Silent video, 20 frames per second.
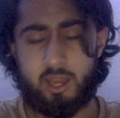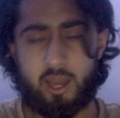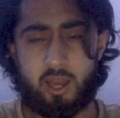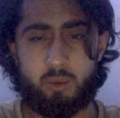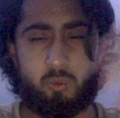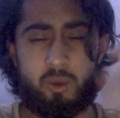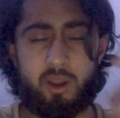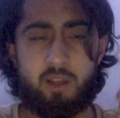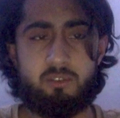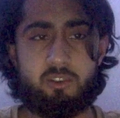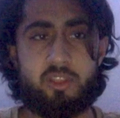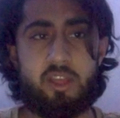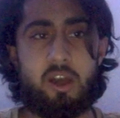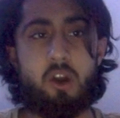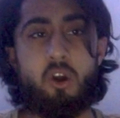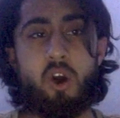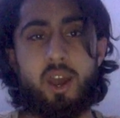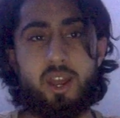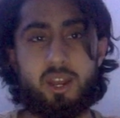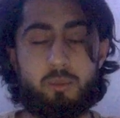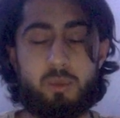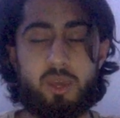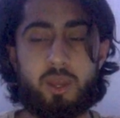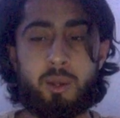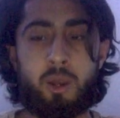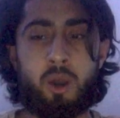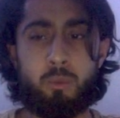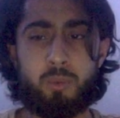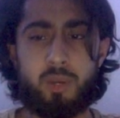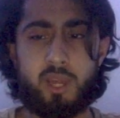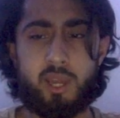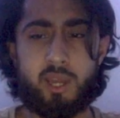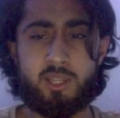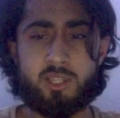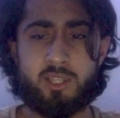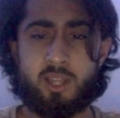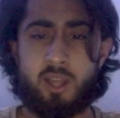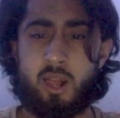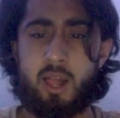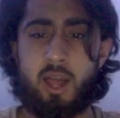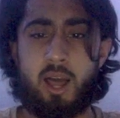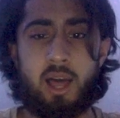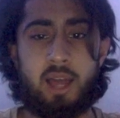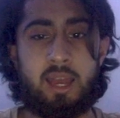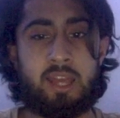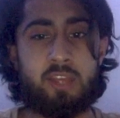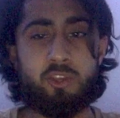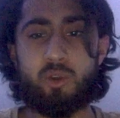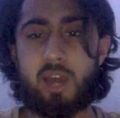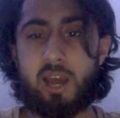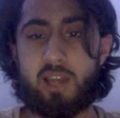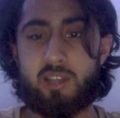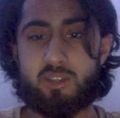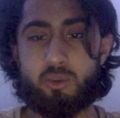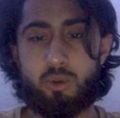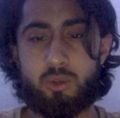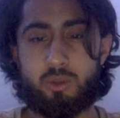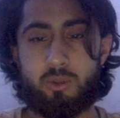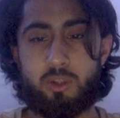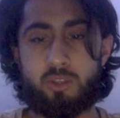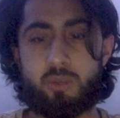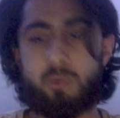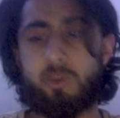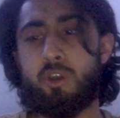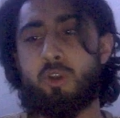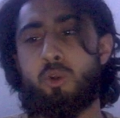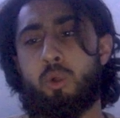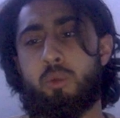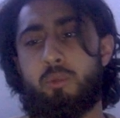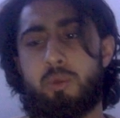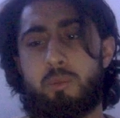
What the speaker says: and whenever there are any big updates, I'll let you guys know as well, so we can all be